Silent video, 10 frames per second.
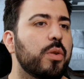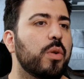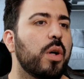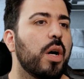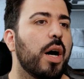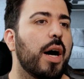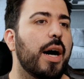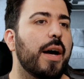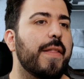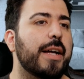2?
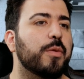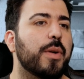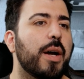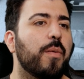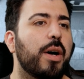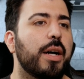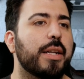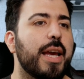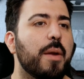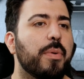Uh, that's what I
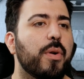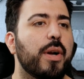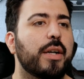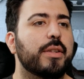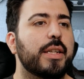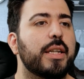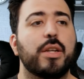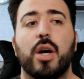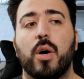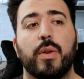want. Can't pre-order LT.
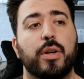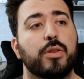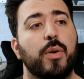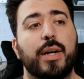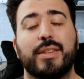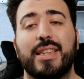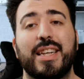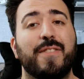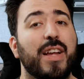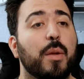No, there is no
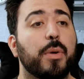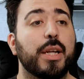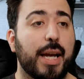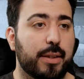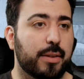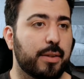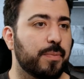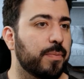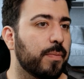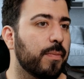LT available yet.